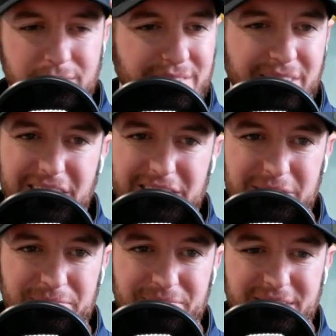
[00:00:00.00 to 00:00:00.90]

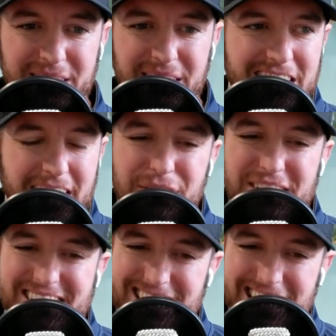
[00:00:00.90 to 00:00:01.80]
Awesome. Have you
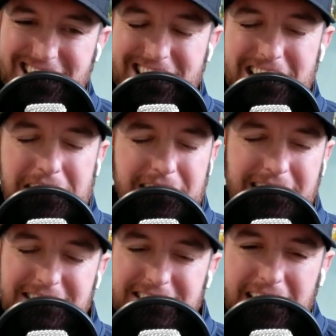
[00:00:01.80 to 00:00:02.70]
seen any
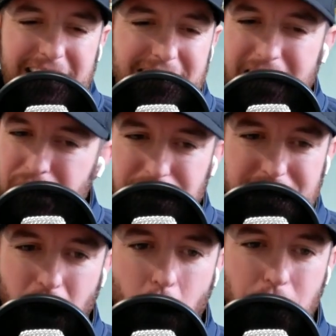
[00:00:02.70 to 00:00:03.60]
kind of
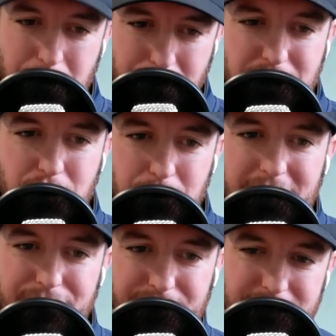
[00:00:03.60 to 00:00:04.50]
secondary, hard to measure
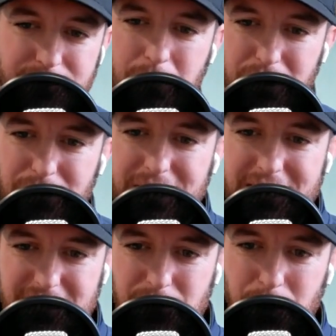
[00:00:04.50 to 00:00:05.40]
benefits from doing
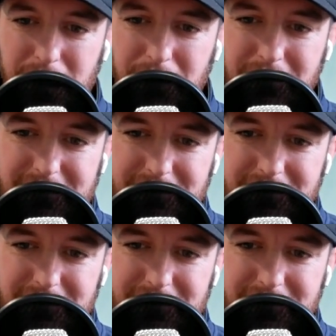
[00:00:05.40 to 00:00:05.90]
this as well?